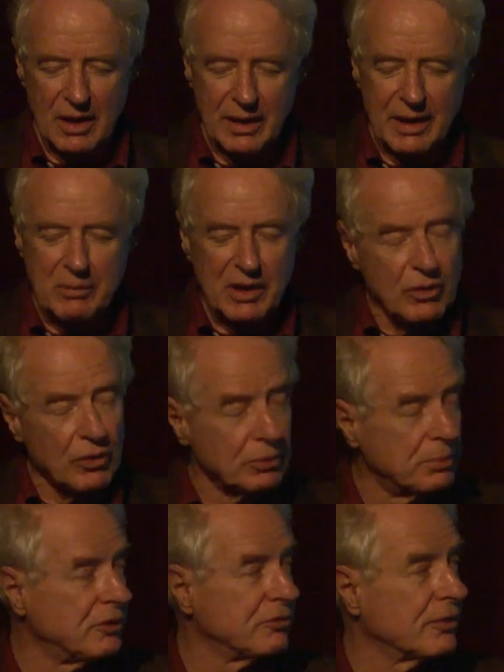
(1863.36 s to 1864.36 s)
Emma
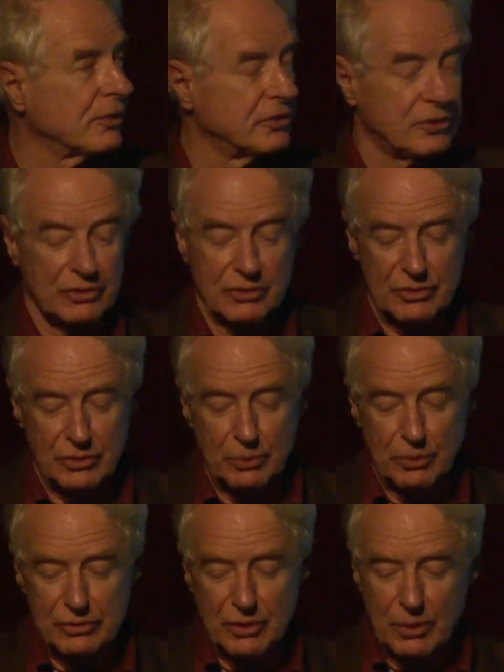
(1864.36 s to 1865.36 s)
Goldman, for instance, who
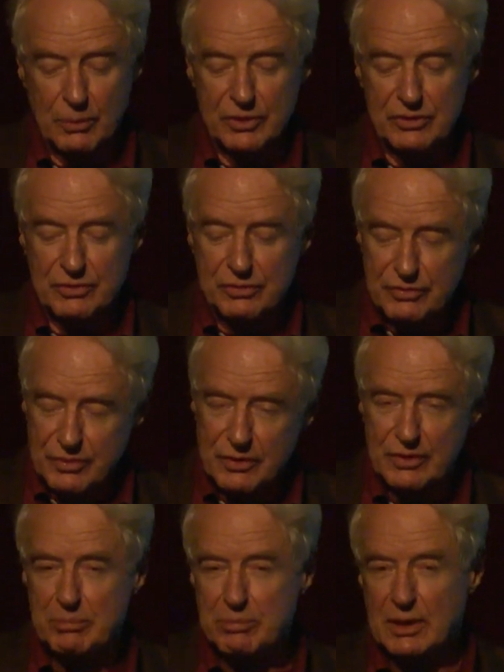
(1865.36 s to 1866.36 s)
was always
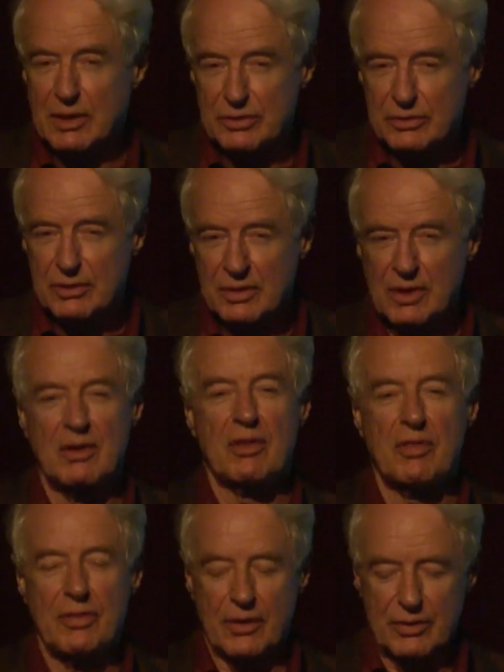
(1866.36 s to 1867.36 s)
very blunt,
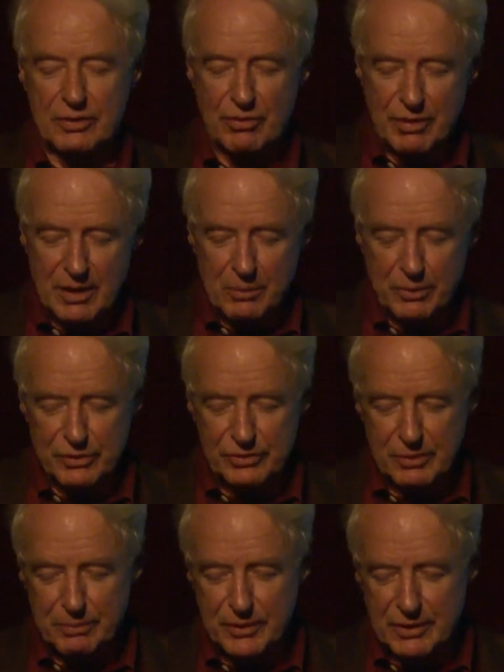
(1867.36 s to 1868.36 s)
thought Graham was
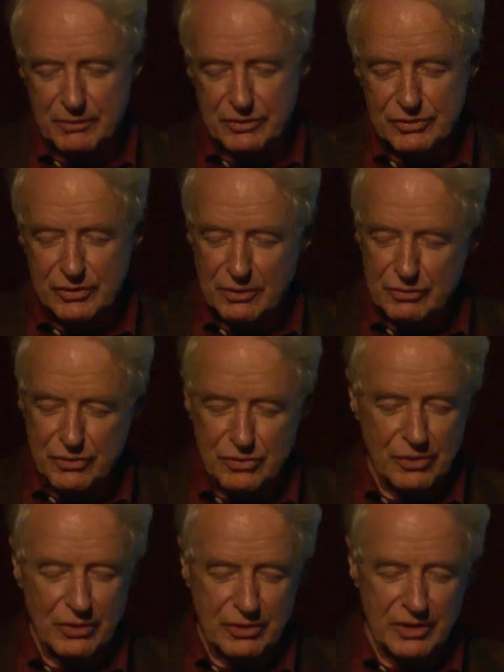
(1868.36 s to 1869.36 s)
something of a stuffed
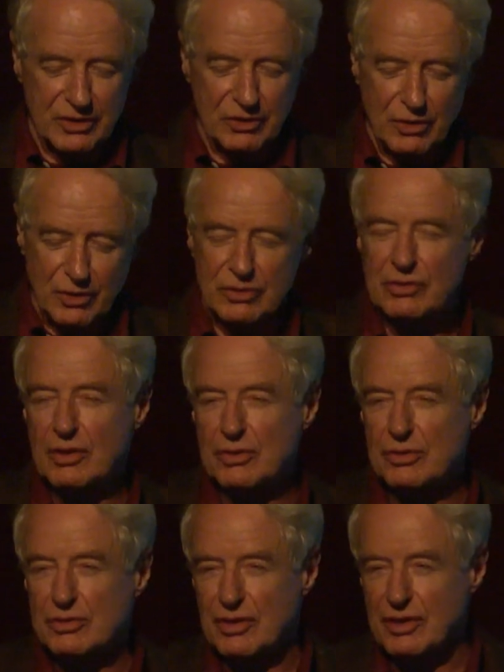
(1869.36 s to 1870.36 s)
shirt and couldn't
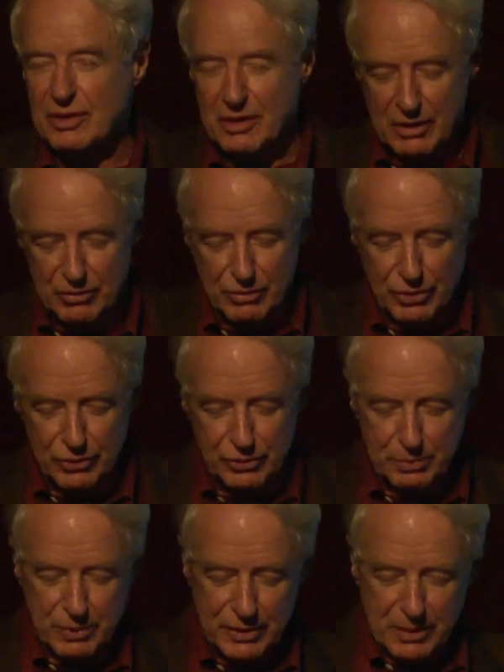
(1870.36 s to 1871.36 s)
understand how Rose
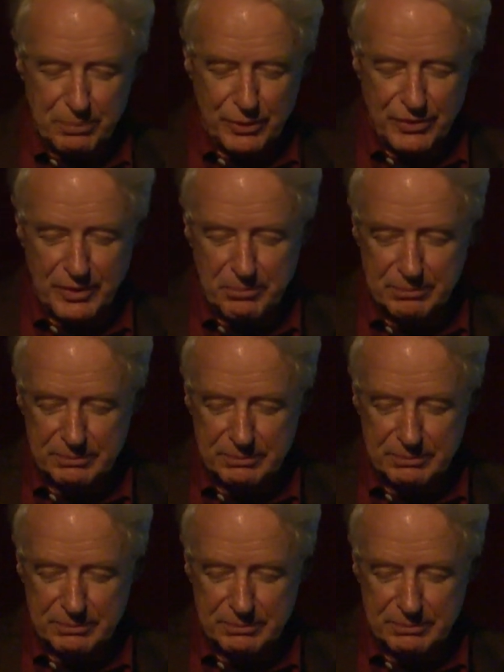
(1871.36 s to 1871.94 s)
put up with him.